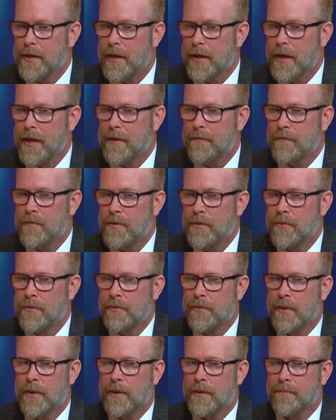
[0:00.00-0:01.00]
If
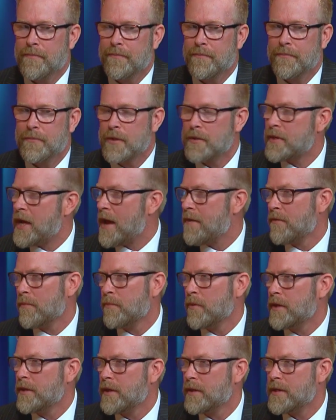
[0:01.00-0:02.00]
you just have them
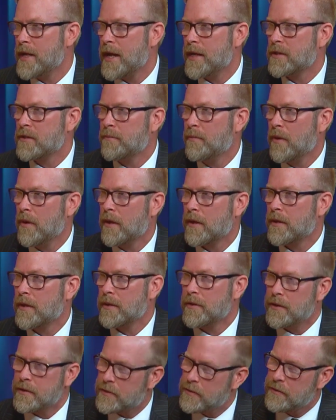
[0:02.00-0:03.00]
read the textbook
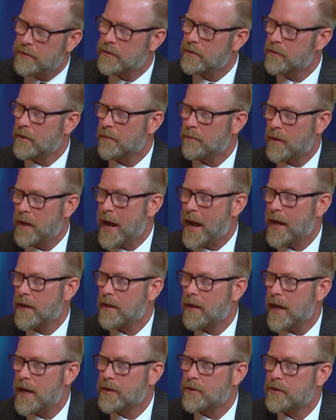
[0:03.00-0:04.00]
and just do a bland
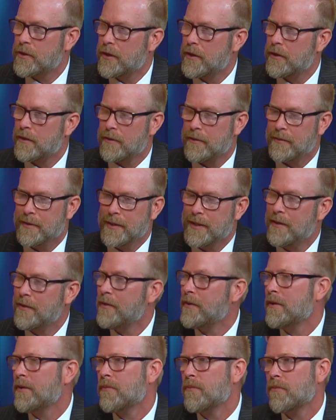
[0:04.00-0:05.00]
lecture, you know,
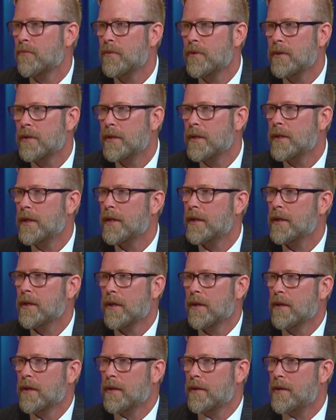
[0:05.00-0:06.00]
they're really
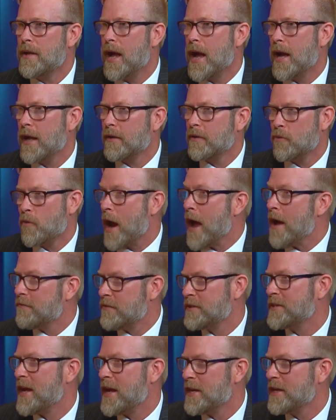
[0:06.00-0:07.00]
not
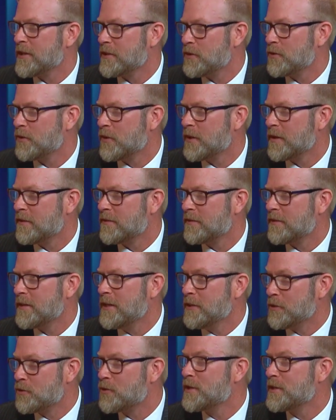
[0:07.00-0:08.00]
gravitating to it
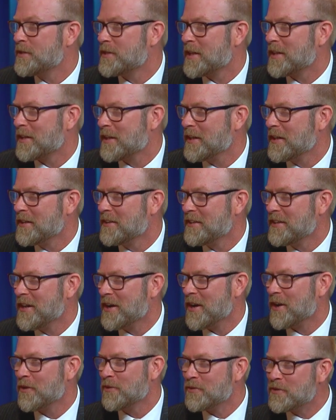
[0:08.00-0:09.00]
intrinsically, you
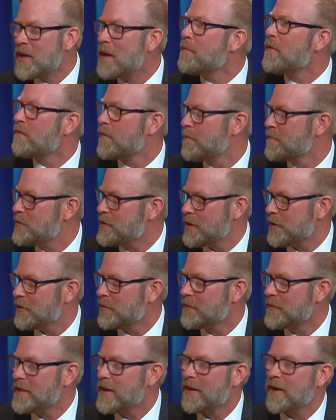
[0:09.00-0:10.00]
know. Some of them do,
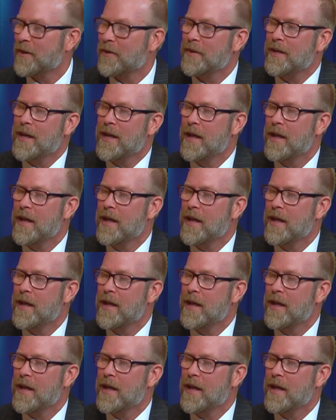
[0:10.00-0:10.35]
you know,